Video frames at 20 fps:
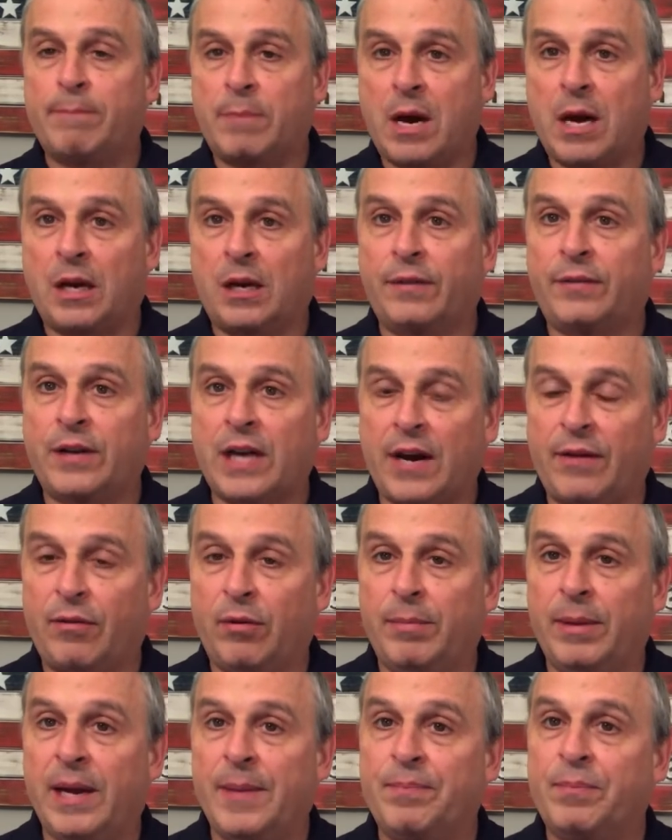model of
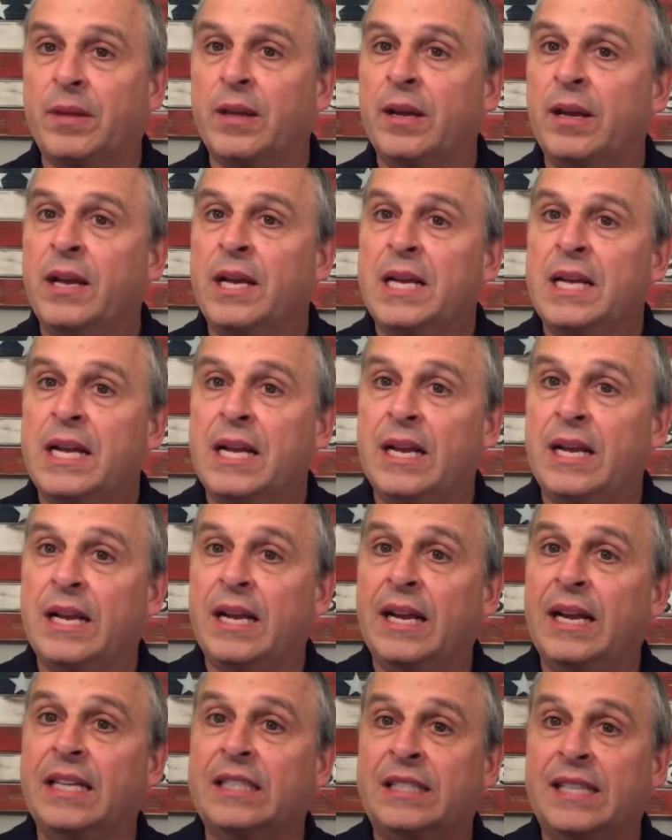government,
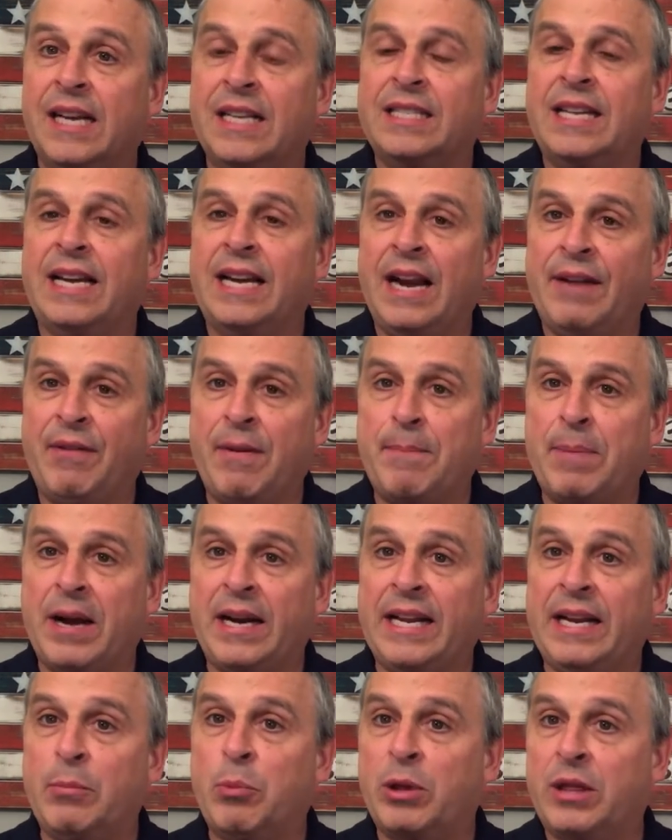it says that
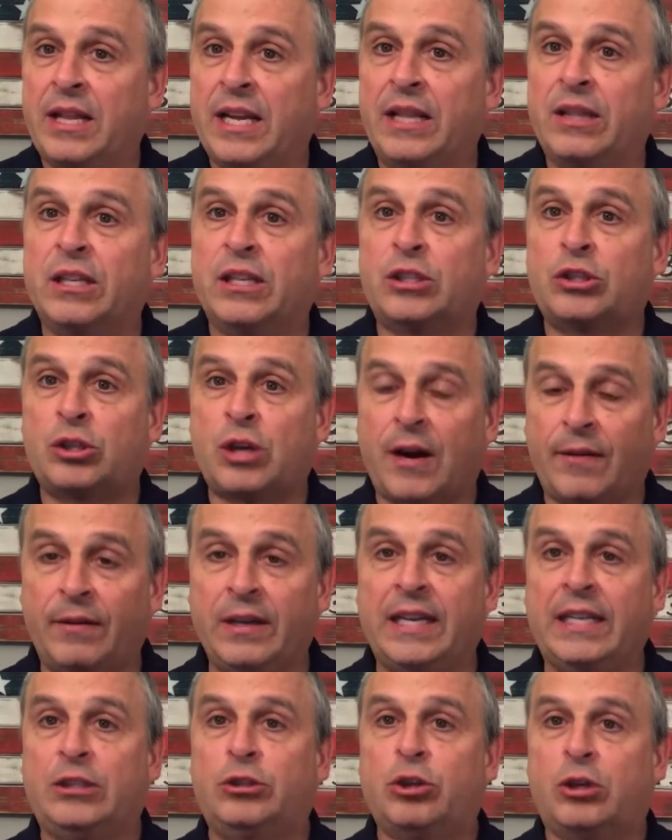everybody within this
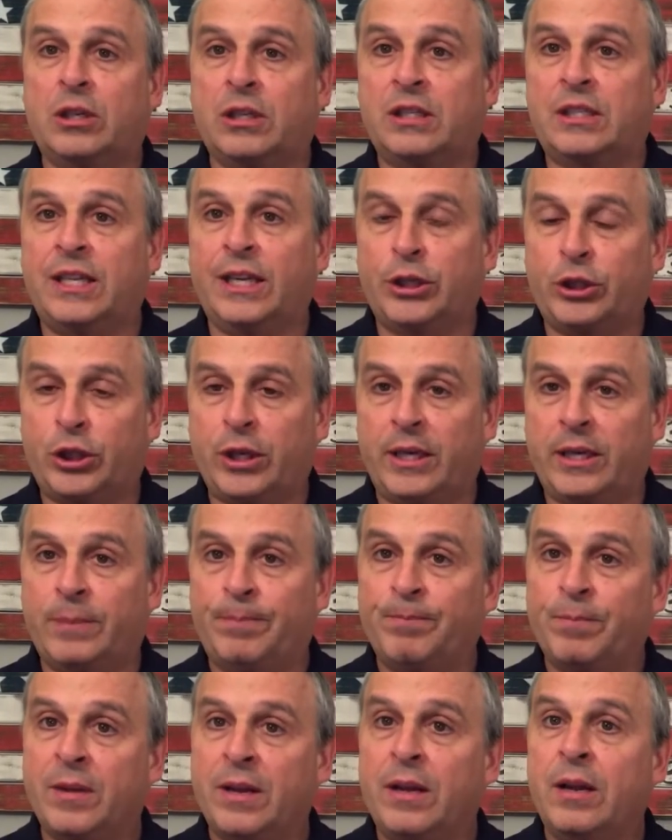governing
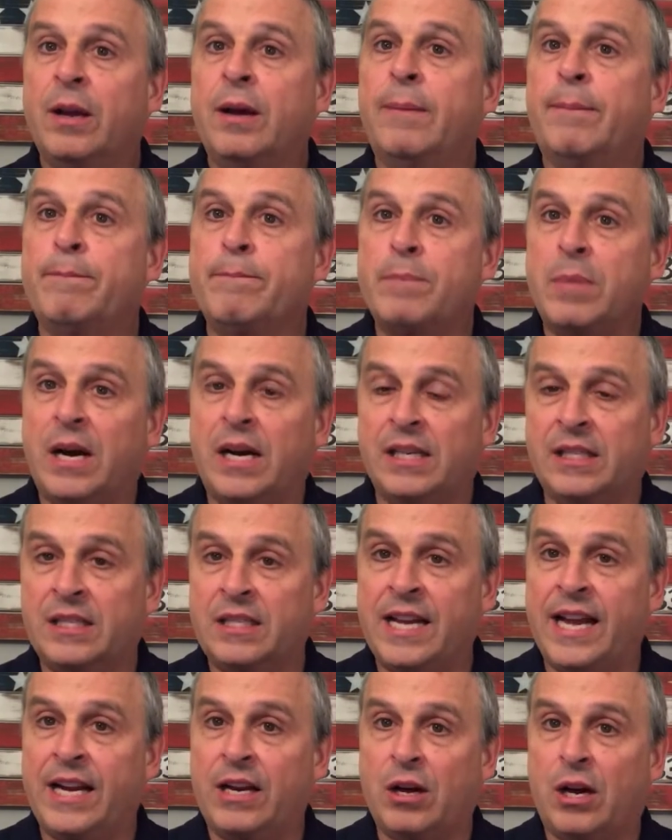jurisdiction must
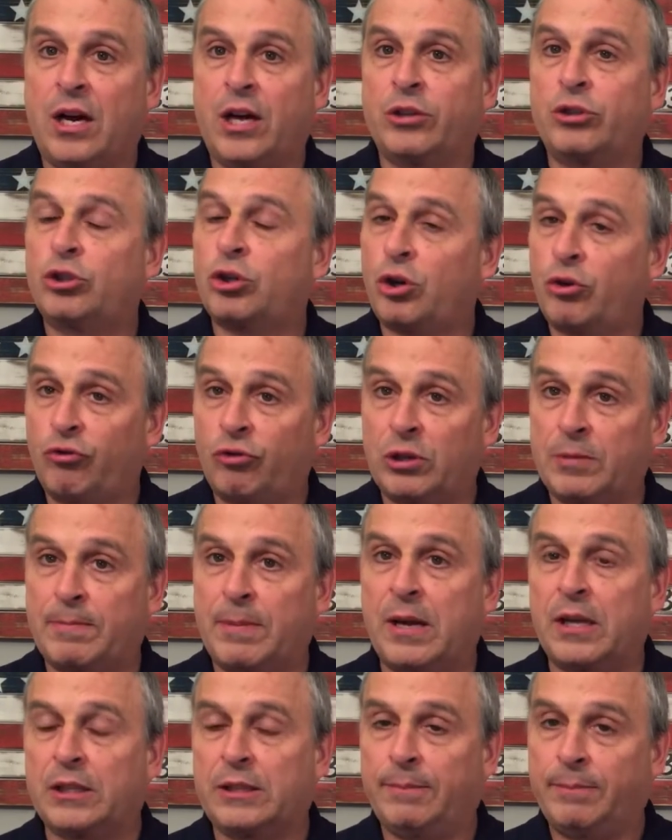take on certain
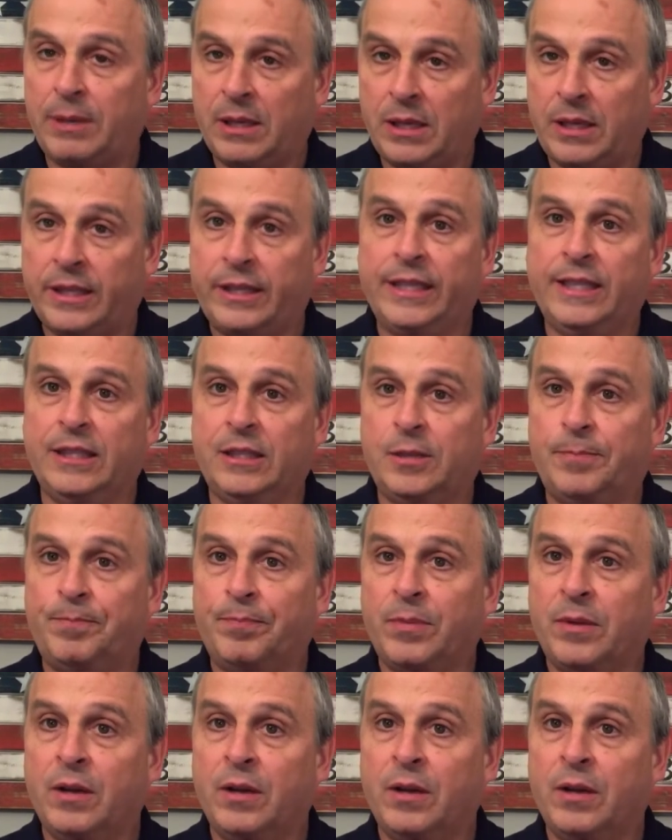responsibilities.